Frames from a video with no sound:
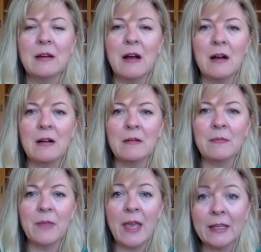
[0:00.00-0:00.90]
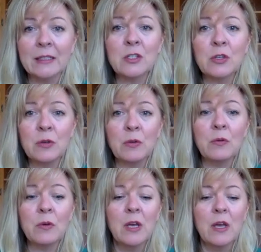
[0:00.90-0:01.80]
and
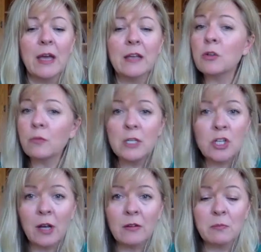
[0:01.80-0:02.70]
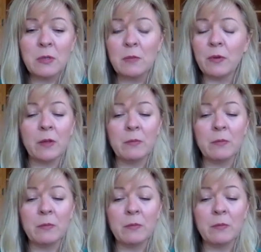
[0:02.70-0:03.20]
to reach out to people.